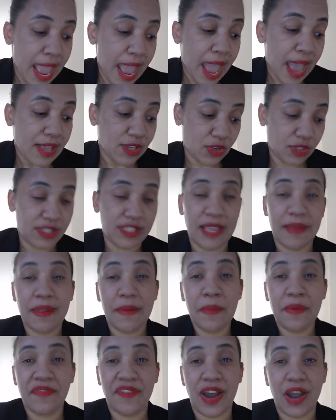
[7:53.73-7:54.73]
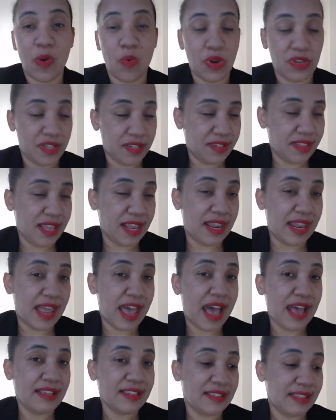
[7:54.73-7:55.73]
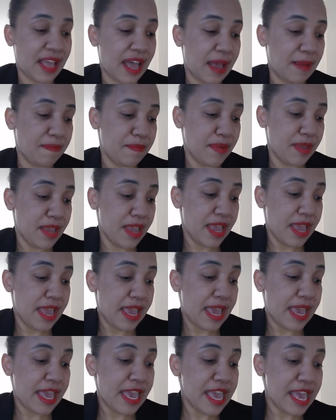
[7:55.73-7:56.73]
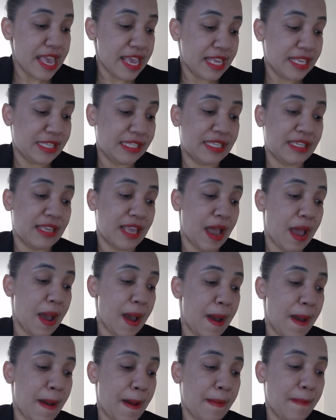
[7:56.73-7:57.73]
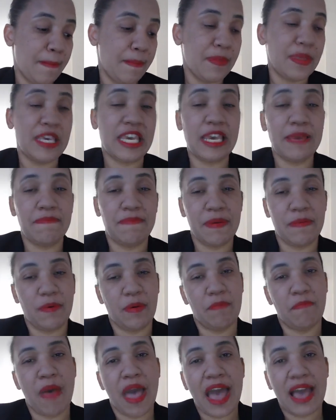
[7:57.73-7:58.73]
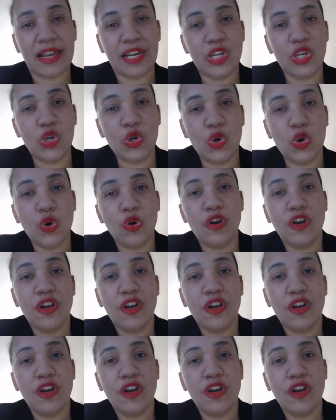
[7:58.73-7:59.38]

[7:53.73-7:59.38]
step number five, which is the last step, is give people value,